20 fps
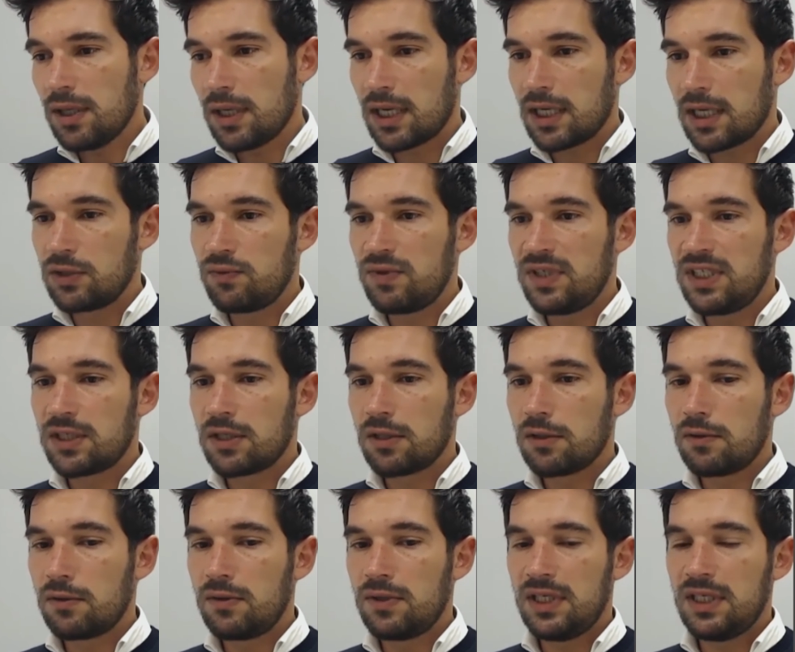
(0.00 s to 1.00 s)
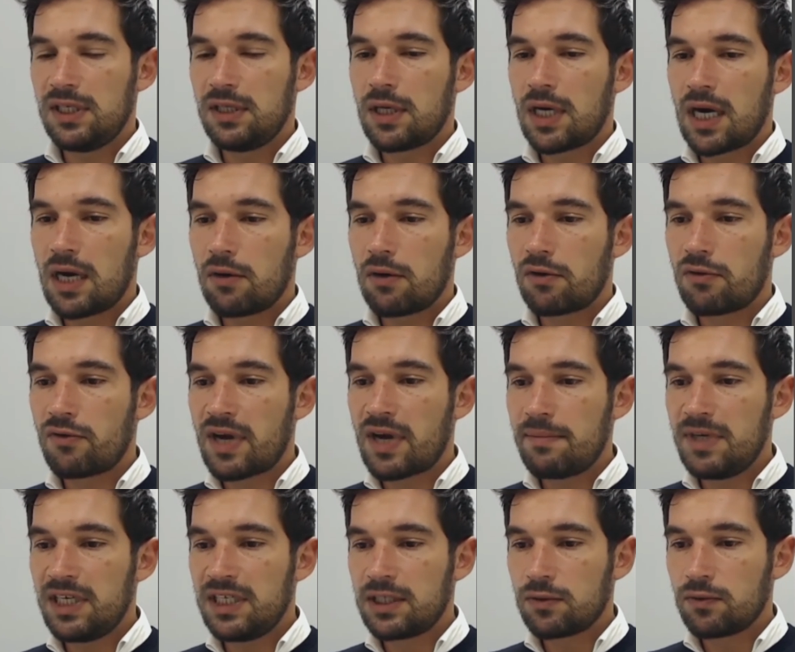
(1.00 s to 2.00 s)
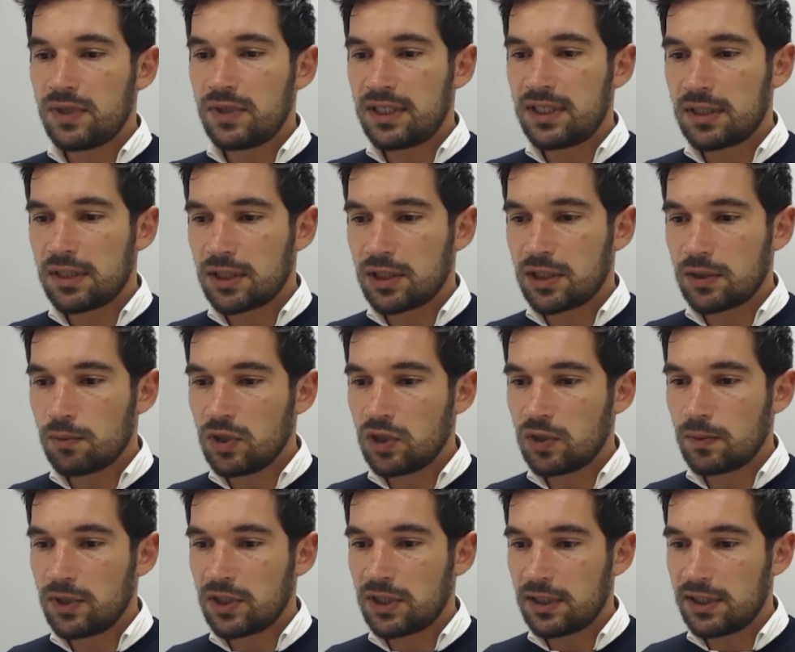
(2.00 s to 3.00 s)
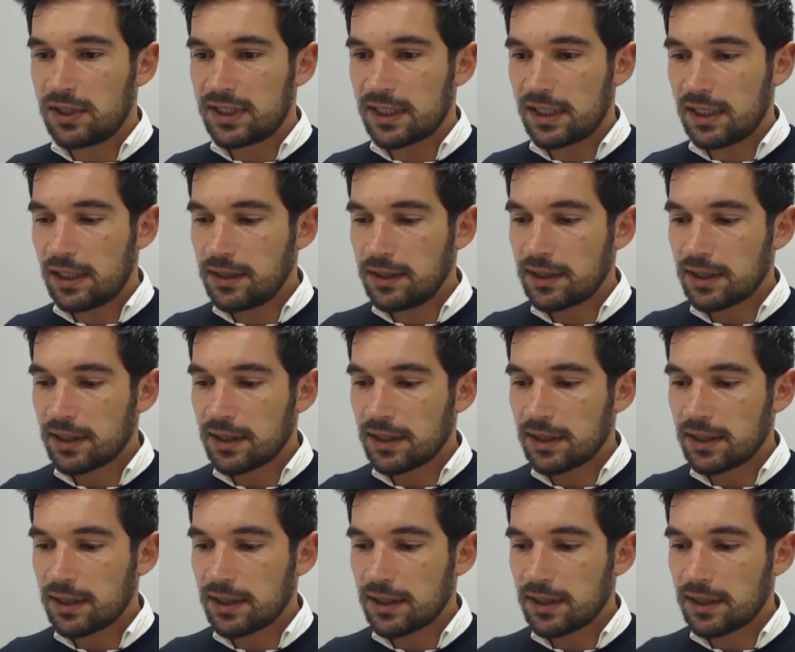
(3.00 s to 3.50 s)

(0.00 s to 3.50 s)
as we saw in our rabbits with smooth muscle cells,